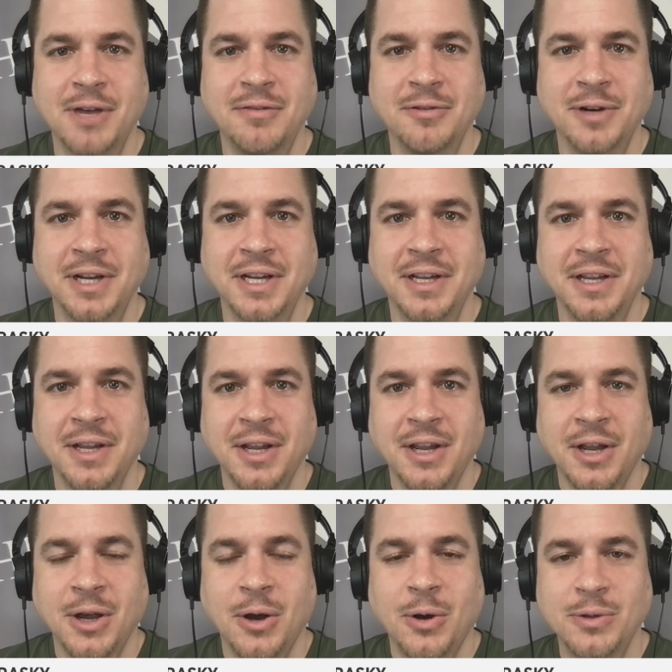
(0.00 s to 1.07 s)
covering
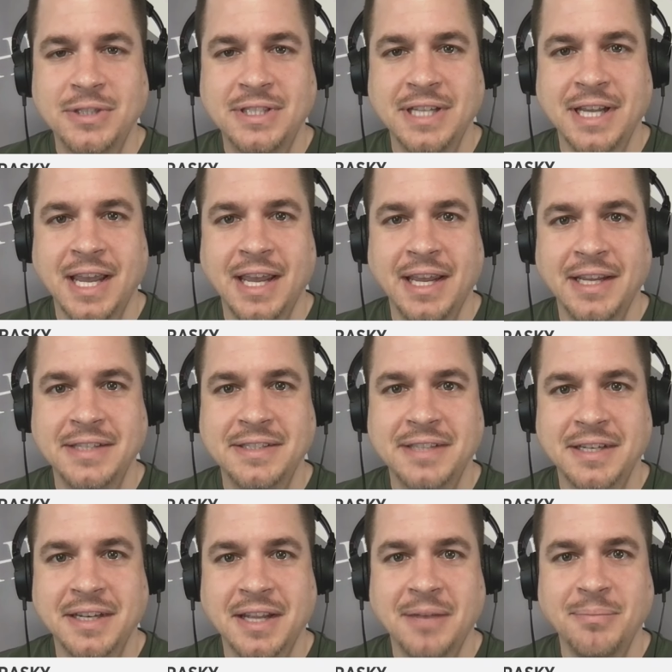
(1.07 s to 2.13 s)
OTAs
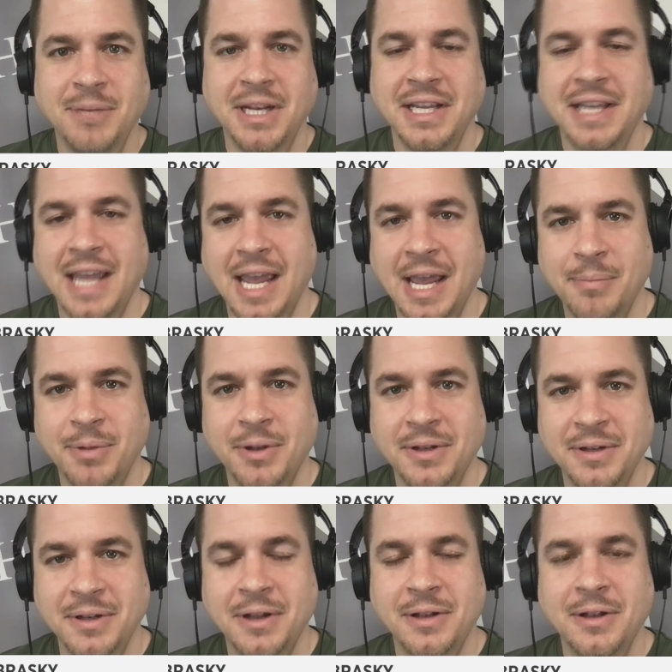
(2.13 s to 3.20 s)
and mini camp
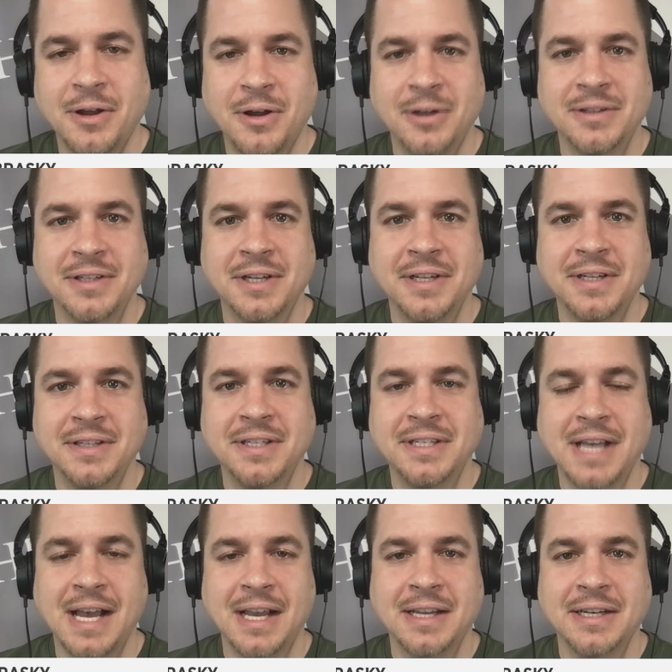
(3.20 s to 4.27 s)
along the
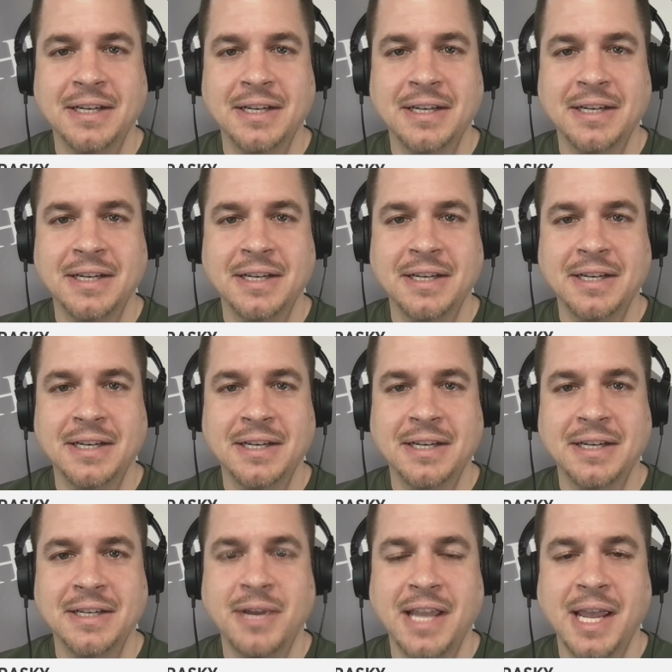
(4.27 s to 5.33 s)
docket as well, and
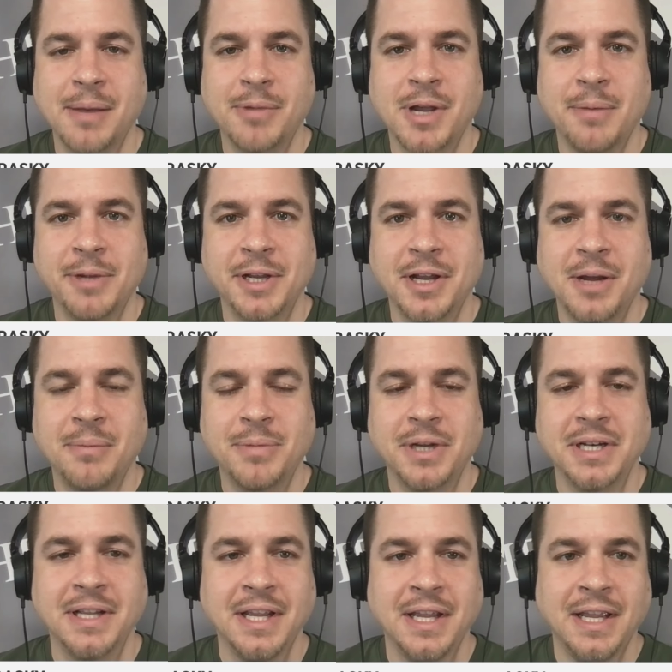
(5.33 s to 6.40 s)
training camp coming up.
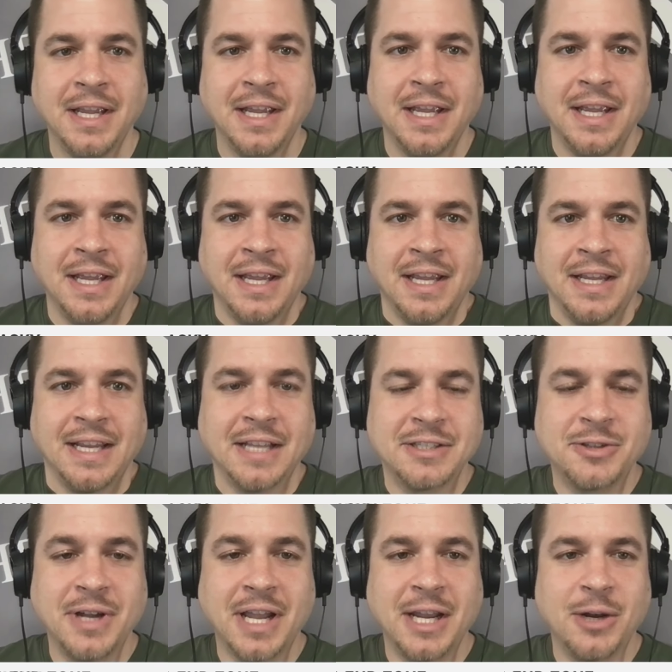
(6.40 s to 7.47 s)
But
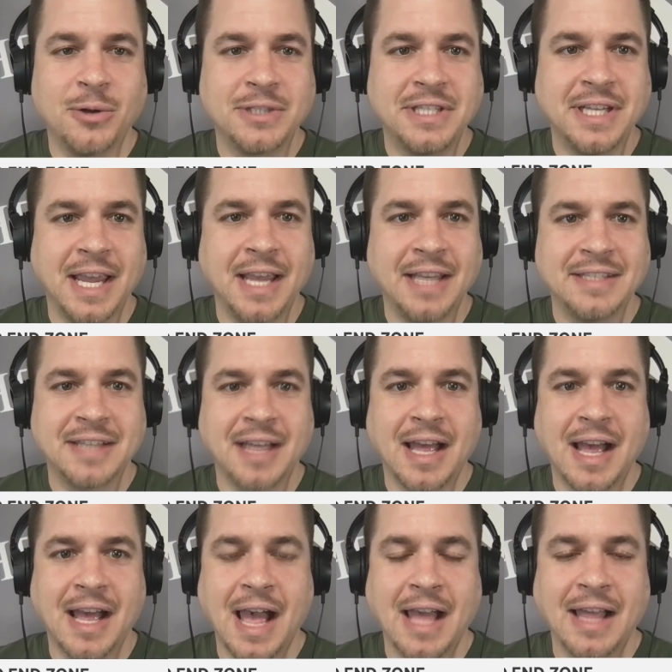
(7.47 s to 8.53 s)
yesterday at OTAs,
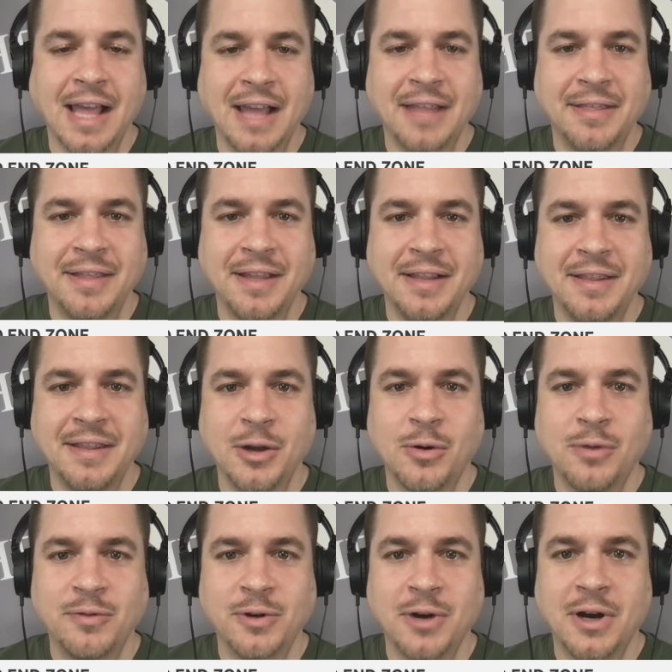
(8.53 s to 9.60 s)
I think the
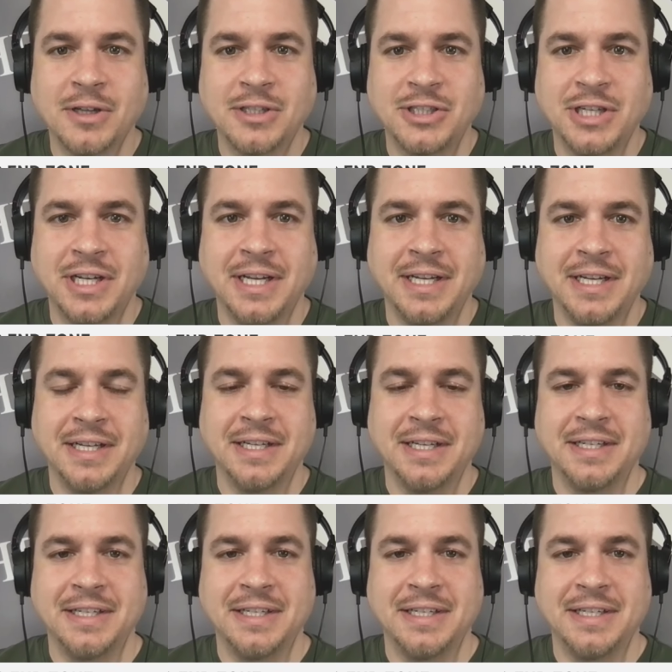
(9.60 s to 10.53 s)
overarching